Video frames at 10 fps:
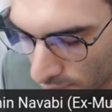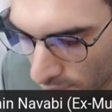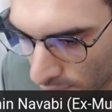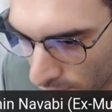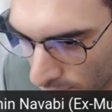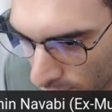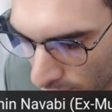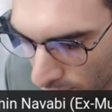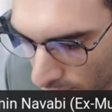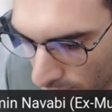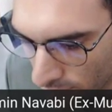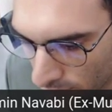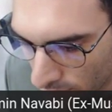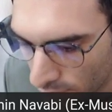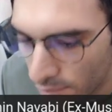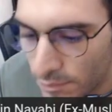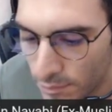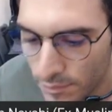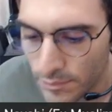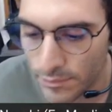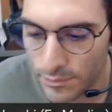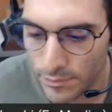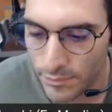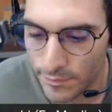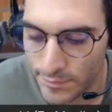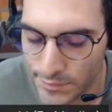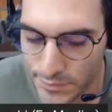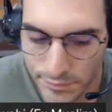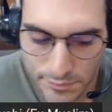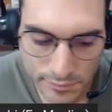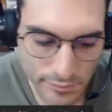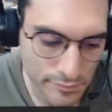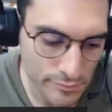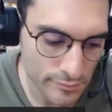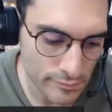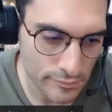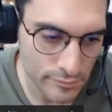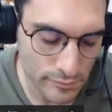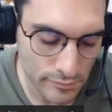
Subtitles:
(not speaking)